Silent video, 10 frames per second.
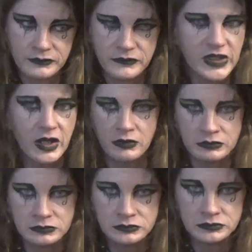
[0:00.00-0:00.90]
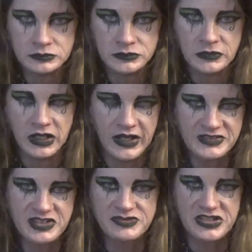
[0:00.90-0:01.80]
No.
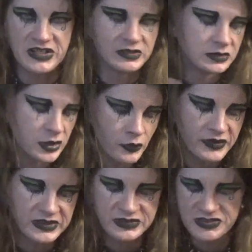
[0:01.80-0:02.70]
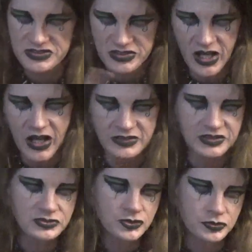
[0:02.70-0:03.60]
As I've said, clothing does not
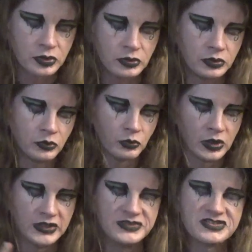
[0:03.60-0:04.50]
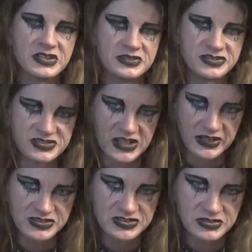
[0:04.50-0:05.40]
control one's
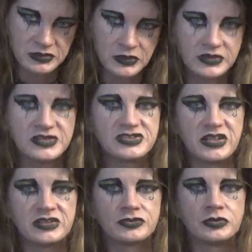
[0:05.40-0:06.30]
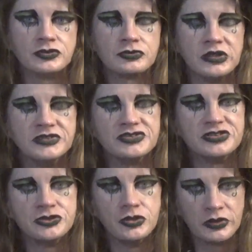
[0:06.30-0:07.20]
sex, does not control one's
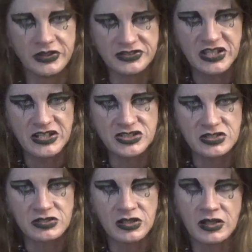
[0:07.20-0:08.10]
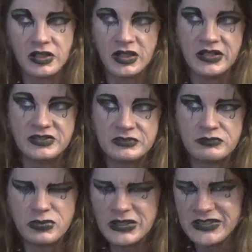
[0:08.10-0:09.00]
orientation, and
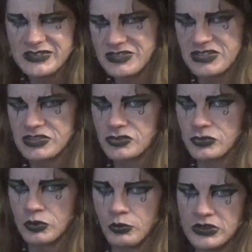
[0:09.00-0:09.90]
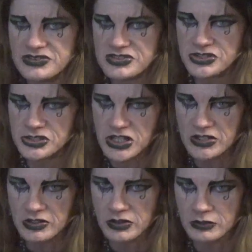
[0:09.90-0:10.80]
really doesn't control one's
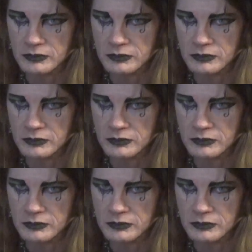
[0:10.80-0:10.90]
gender.